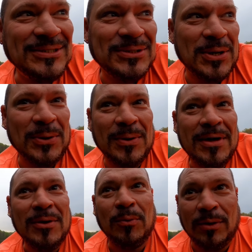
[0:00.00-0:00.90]
So
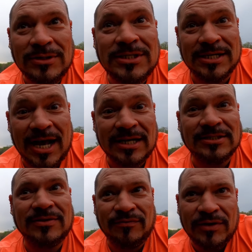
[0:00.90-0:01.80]
once she
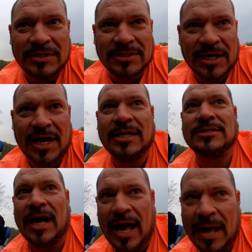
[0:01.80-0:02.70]
catches a fish,
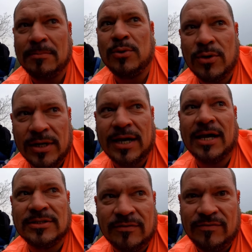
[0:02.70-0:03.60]
guys, I'm going to
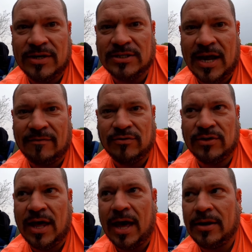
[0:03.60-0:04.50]
catch a fish after
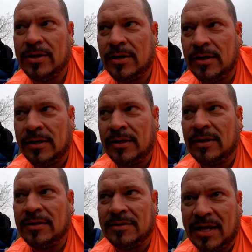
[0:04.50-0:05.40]
that.
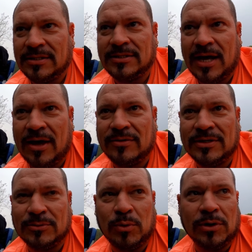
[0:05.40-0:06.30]
That's the, how
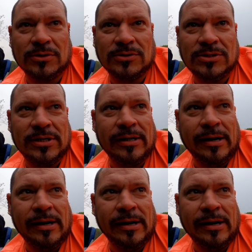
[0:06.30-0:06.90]
this works.